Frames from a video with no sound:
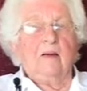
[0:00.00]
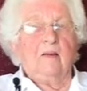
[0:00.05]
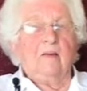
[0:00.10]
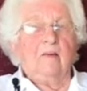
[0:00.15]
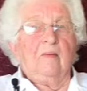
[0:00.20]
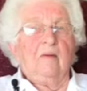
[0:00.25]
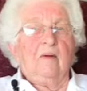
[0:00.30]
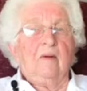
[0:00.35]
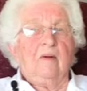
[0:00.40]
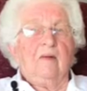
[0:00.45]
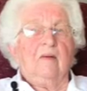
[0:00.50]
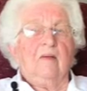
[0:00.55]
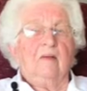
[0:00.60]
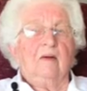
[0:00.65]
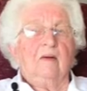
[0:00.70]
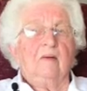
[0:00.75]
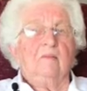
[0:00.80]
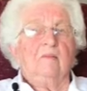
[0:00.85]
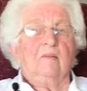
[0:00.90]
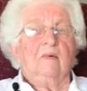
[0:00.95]
Well,
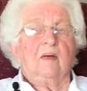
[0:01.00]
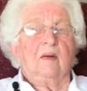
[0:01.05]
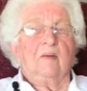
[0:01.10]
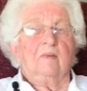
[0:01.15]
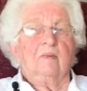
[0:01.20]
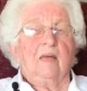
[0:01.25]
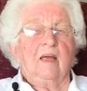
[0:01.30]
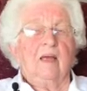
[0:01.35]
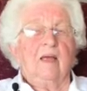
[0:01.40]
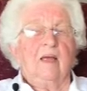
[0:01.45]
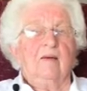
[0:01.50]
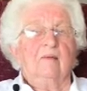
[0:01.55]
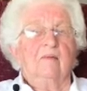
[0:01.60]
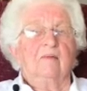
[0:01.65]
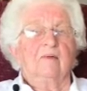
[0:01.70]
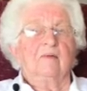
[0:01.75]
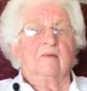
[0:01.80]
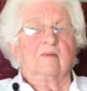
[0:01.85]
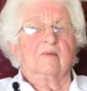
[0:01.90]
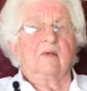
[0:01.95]
I probably have,
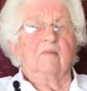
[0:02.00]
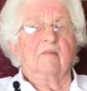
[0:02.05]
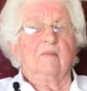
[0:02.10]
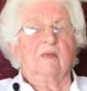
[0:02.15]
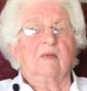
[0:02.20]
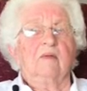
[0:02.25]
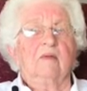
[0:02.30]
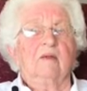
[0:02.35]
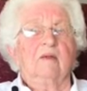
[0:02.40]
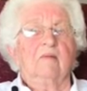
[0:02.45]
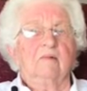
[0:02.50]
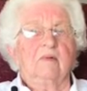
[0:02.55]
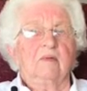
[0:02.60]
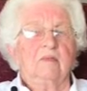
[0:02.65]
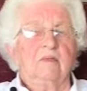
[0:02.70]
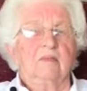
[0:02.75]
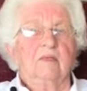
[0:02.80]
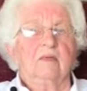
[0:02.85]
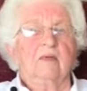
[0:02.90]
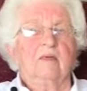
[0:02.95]
because I've been to every
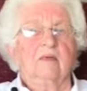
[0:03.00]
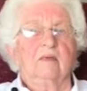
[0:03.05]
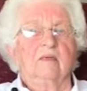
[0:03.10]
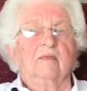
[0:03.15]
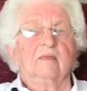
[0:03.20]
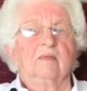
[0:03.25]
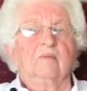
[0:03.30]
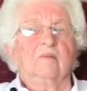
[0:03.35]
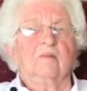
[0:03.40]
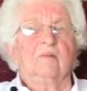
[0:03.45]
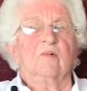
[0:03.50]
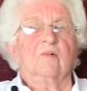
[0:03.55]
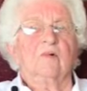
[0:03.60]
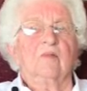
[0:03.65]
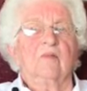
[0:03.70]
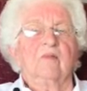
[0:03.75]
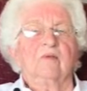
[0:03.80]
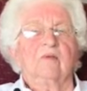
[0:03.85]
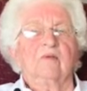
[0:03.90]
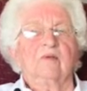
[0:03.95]
state except
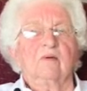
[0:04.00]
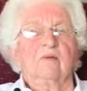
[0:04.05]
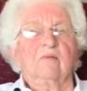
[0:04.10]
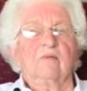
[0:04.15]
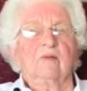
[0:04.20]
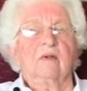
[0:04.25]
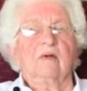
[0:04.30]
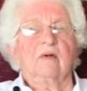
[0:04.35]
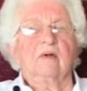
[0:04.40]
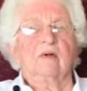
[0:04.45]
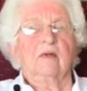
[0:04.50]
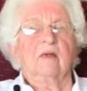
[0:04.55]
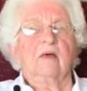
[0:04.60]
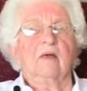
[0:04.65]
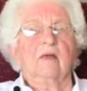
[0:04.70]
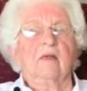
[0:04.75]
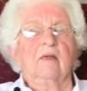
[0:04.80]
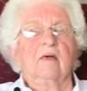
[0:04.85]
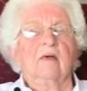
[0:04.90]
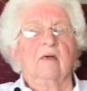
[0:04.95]
North and South
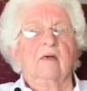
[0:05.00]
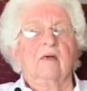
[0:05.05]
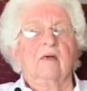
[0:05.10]
Carolina.